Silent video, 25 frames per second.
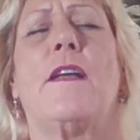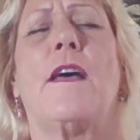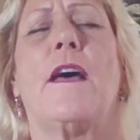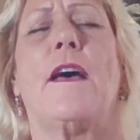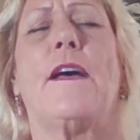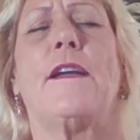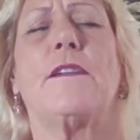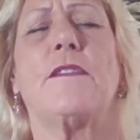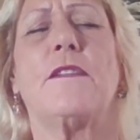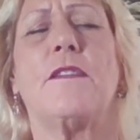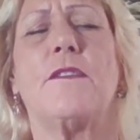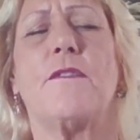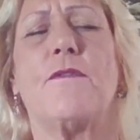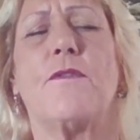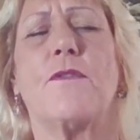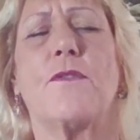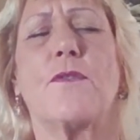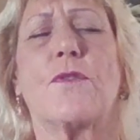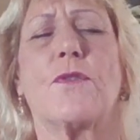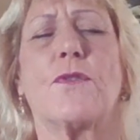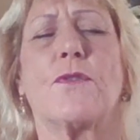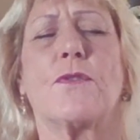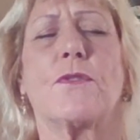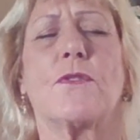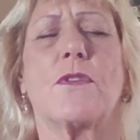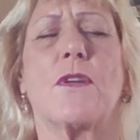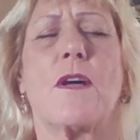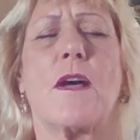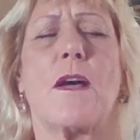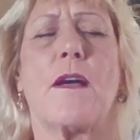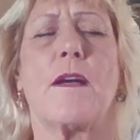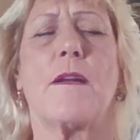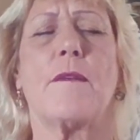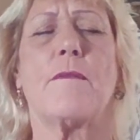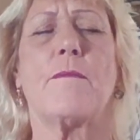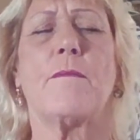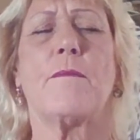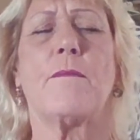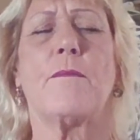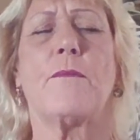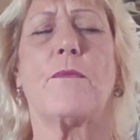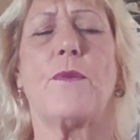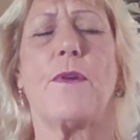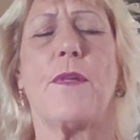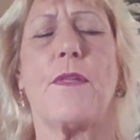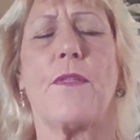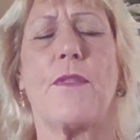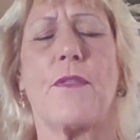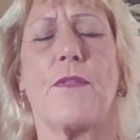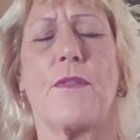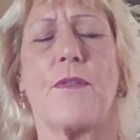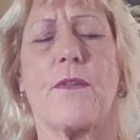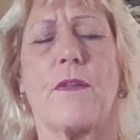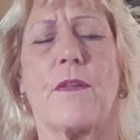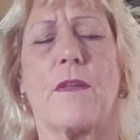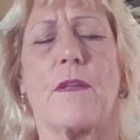a difficult time with.